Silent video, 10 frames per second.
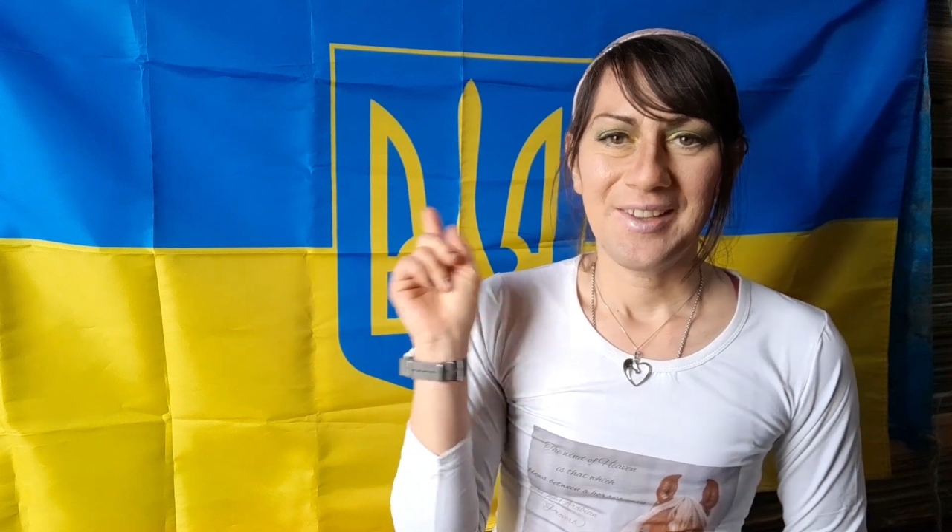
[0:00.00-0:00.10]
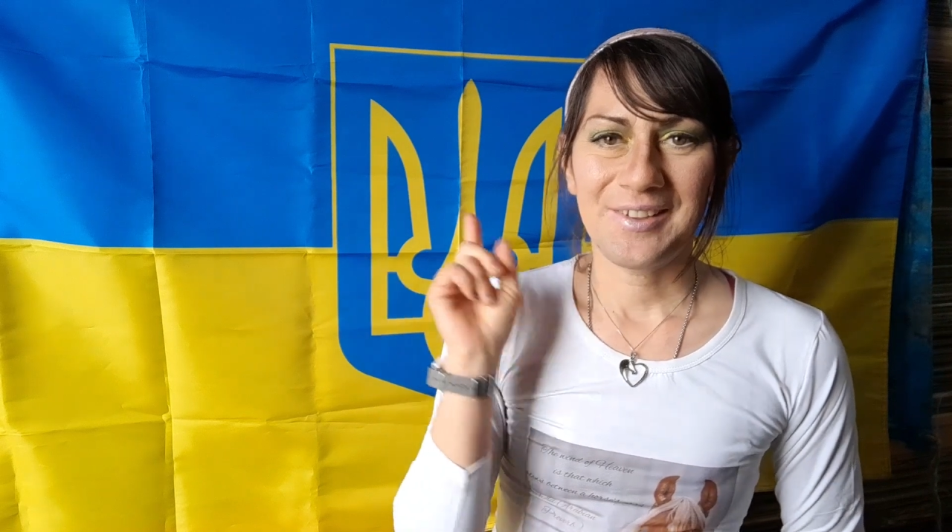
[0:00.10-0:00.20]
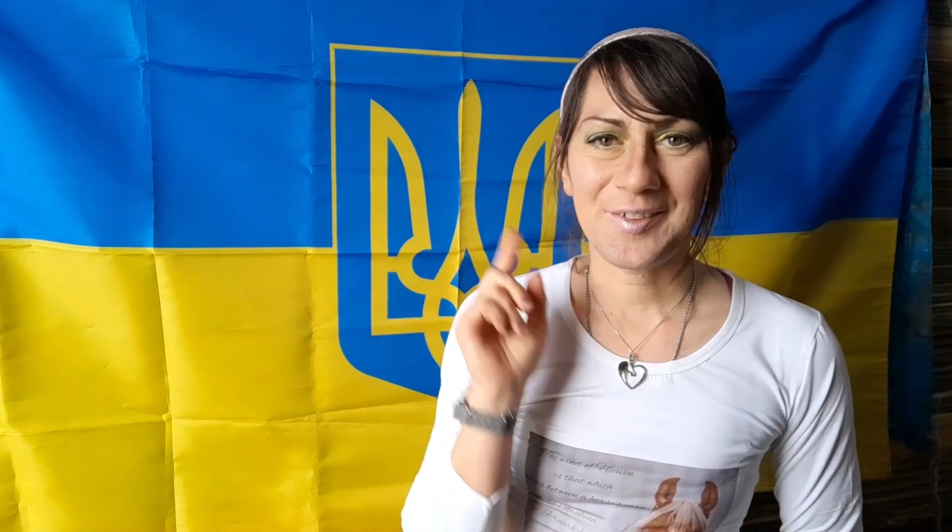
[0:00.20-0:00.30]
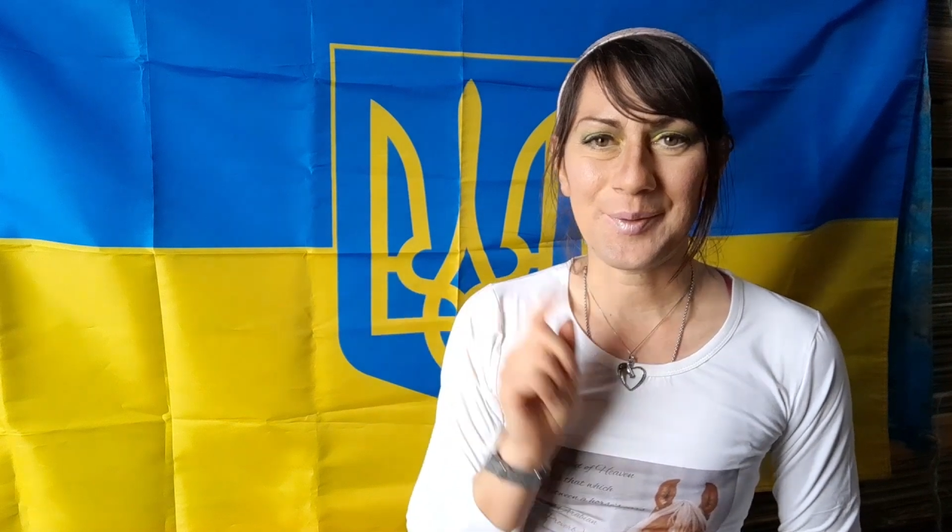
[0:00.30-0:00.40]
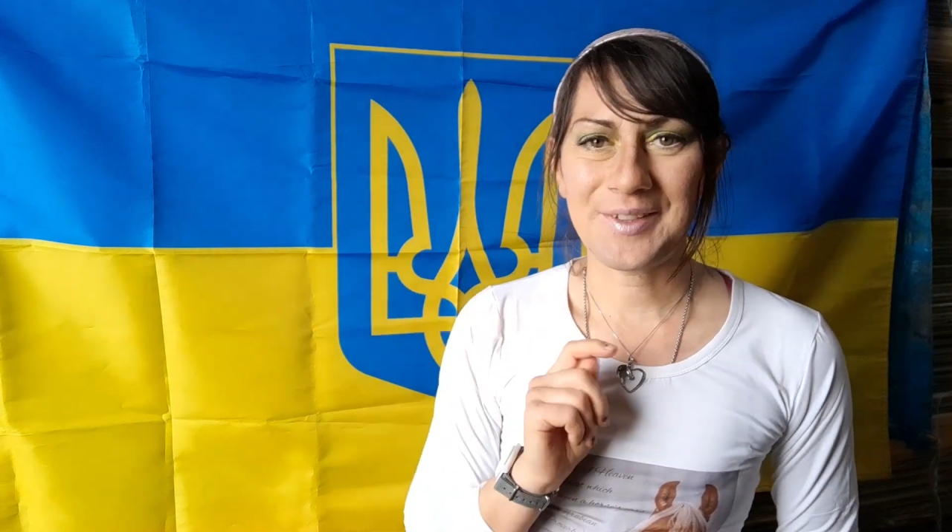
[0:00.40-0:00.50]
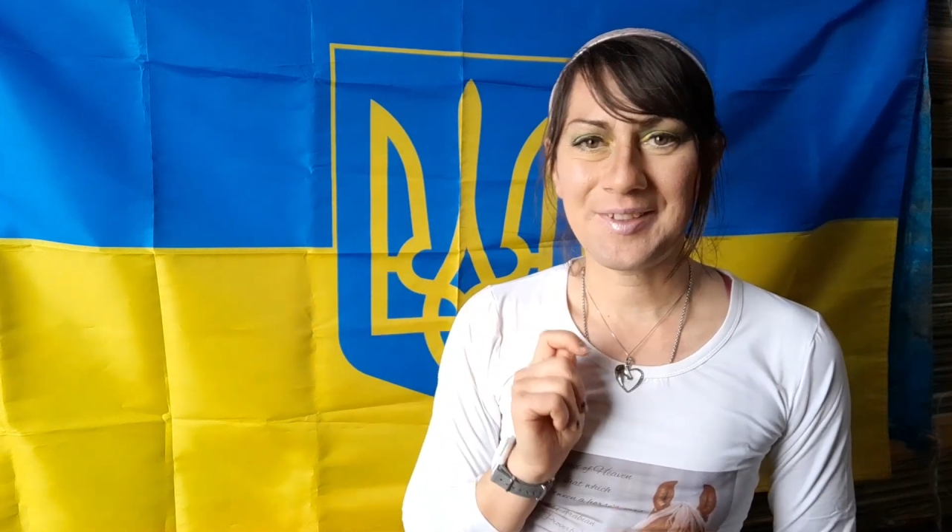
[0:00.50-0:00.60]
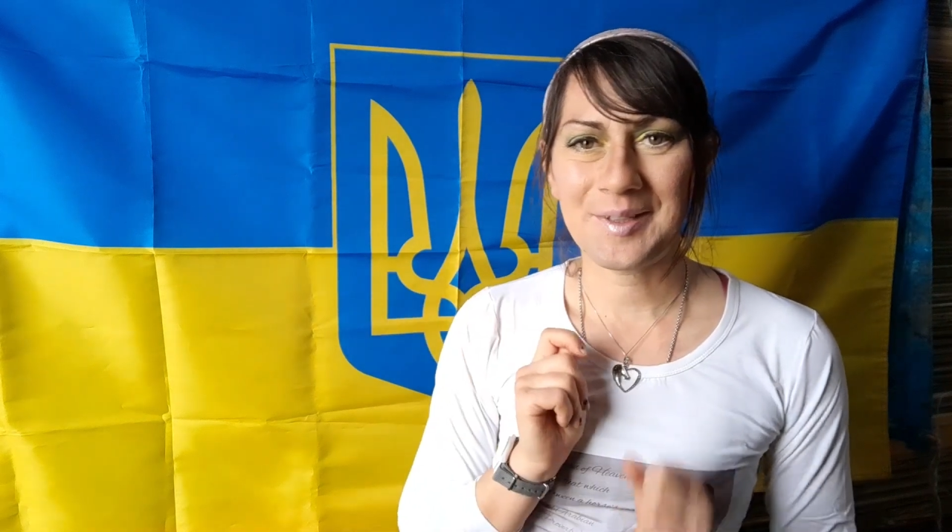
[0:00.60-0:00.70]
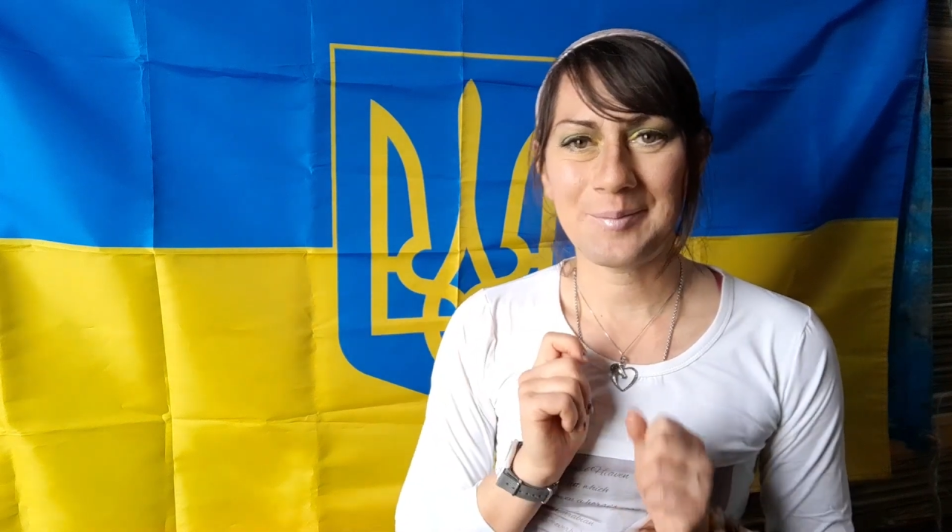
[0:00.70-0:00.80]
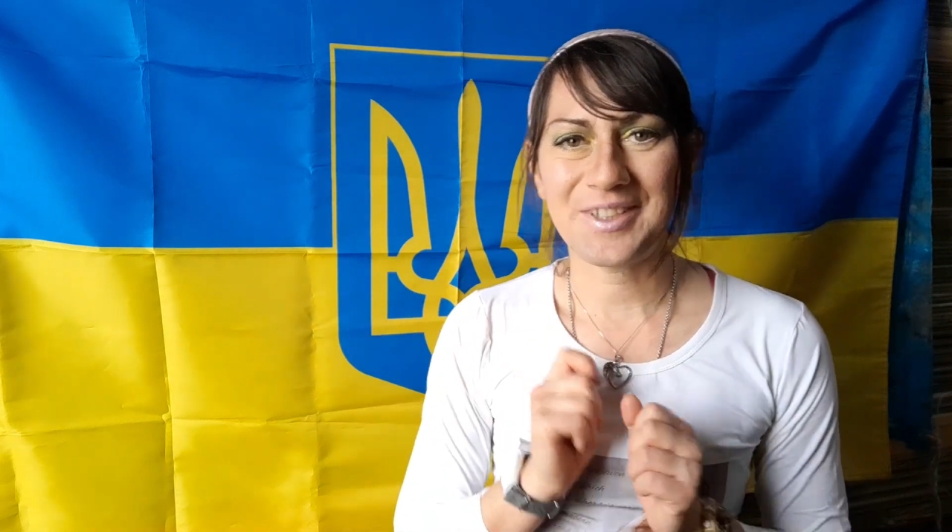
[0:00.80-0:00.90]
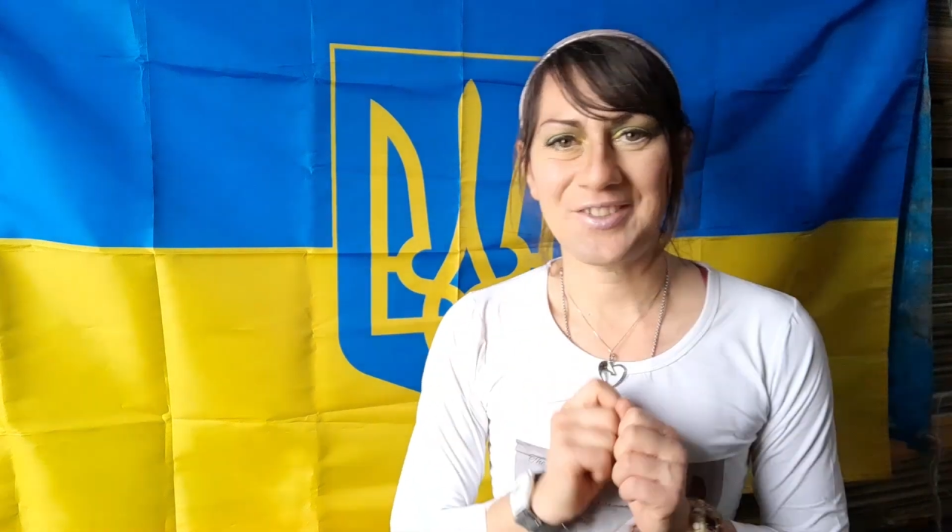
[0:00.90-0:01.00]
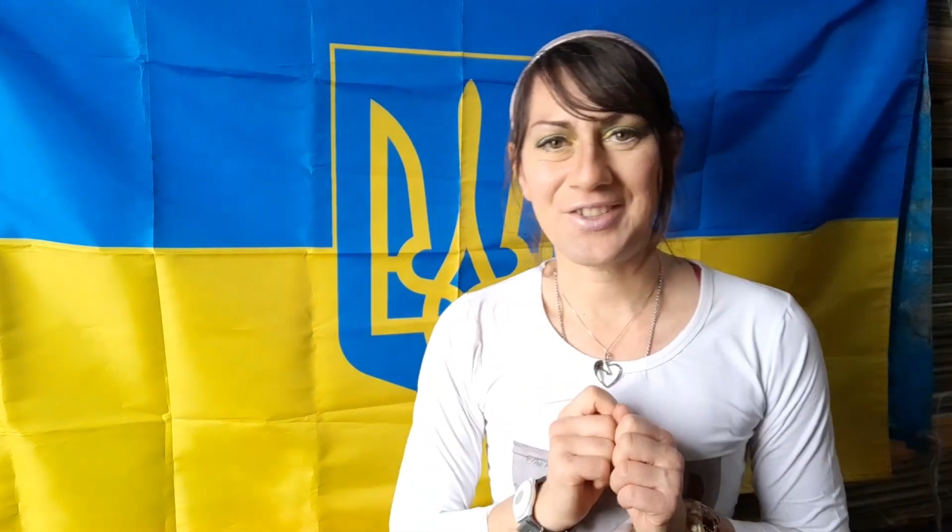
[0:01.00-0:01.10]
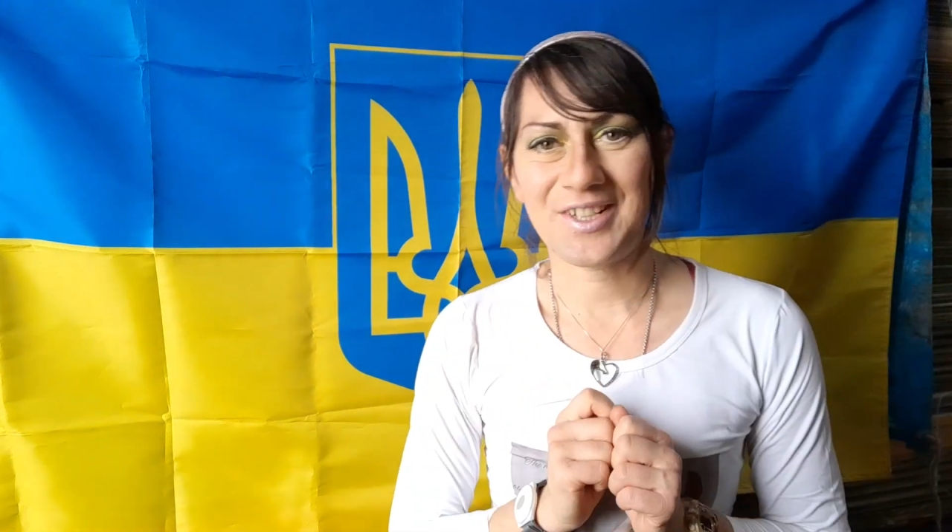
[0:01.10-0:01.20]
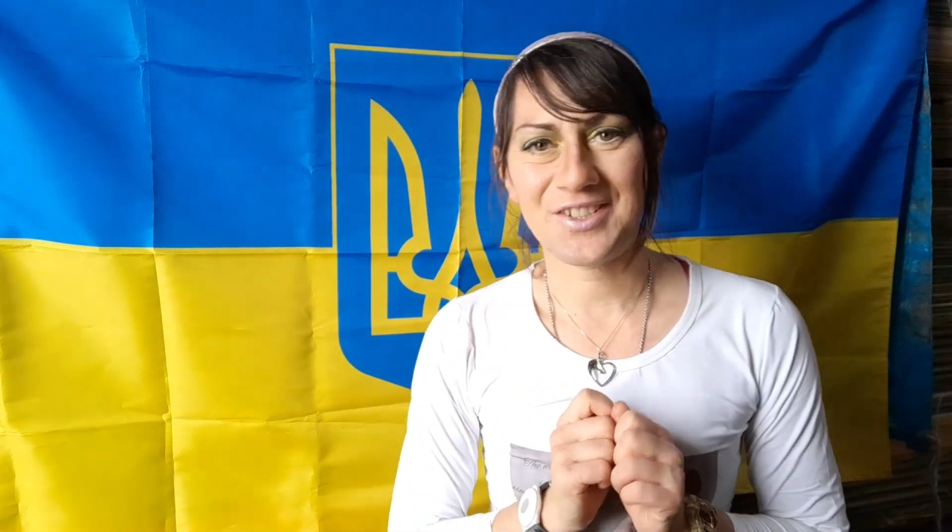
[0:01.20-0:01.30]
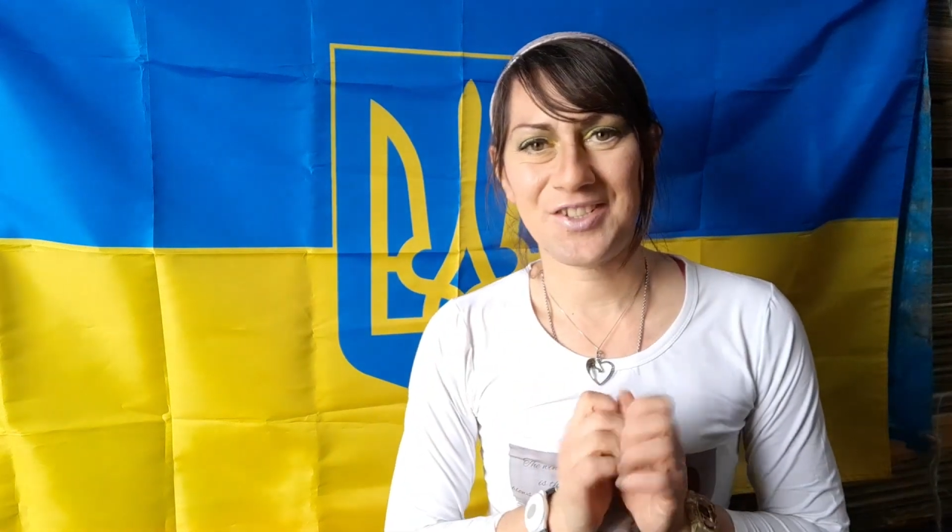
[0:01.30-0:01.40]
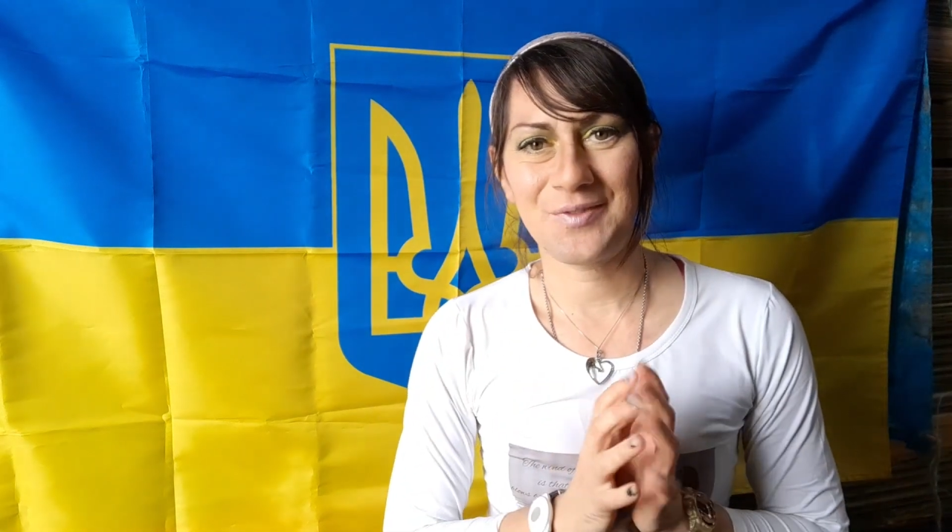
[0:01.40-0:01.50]
There is one thing in my
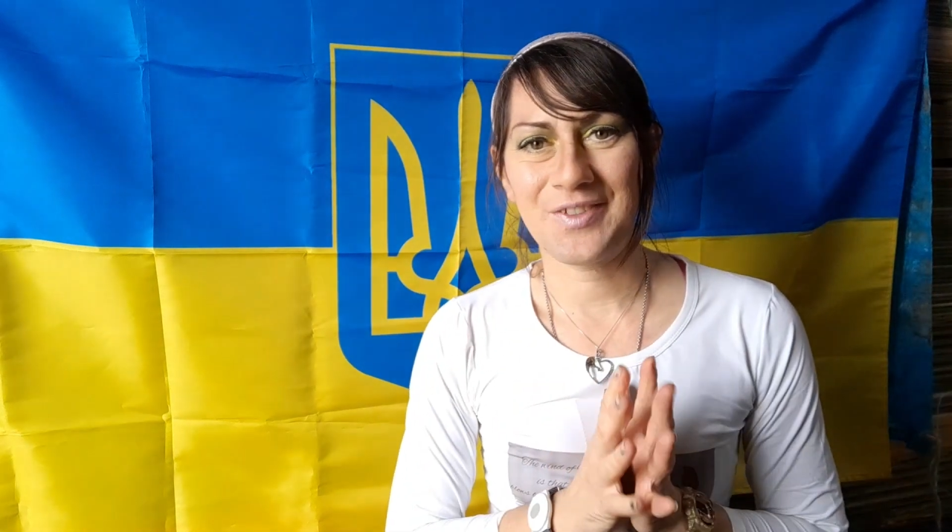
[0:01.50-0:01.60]
introduction